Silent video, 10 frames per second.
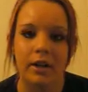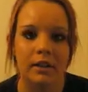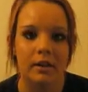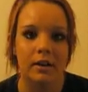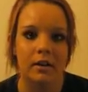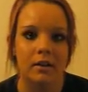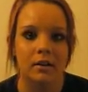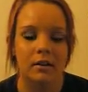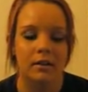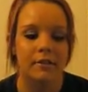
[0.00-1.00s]
it, they're
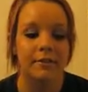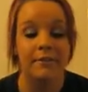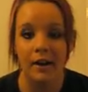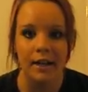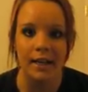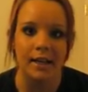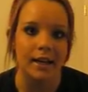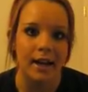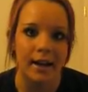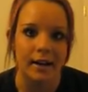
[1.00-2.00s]
funny,
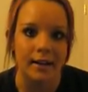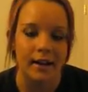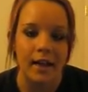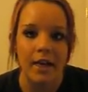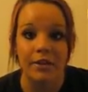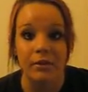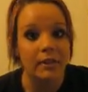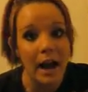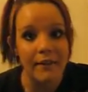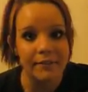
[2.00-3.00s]
and they're
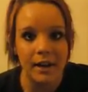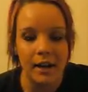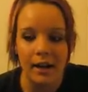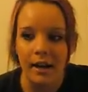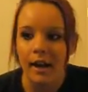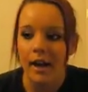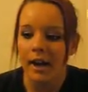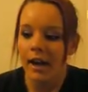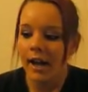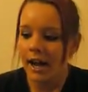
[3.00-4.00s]
laughing,
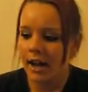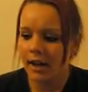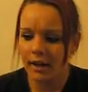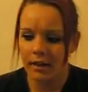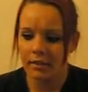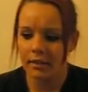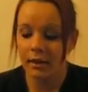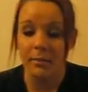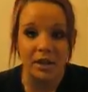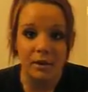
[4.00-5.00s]
and
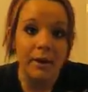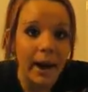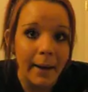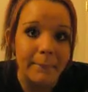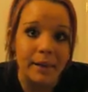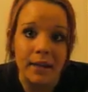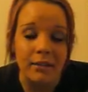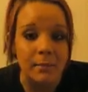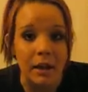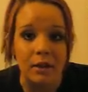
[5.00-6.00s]
they make you happy, and
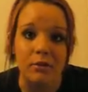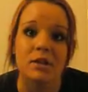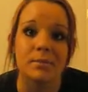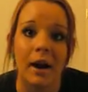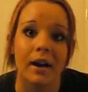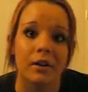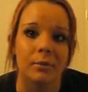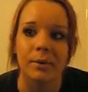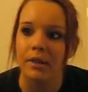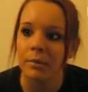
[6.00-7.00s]
they make you
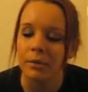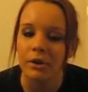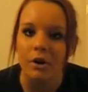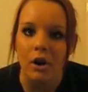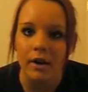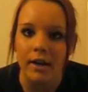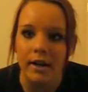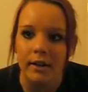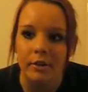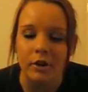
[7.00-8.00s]
smile, but then when they're on
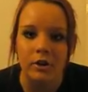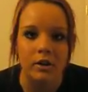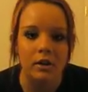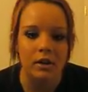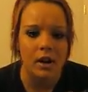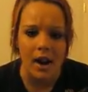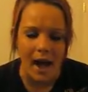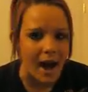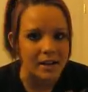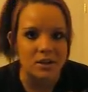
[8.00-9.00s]
it, they're an
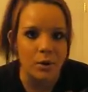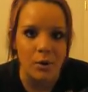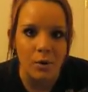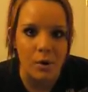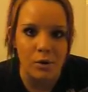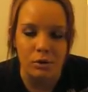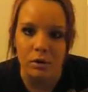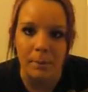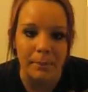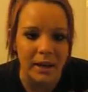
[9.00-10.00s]
asshole,
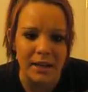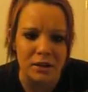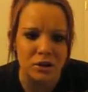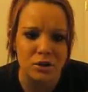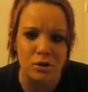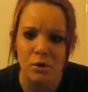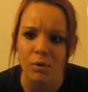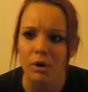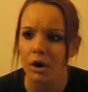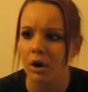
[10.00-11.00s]
or a bitch,
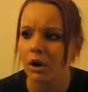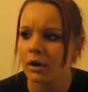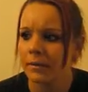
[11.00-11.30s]
or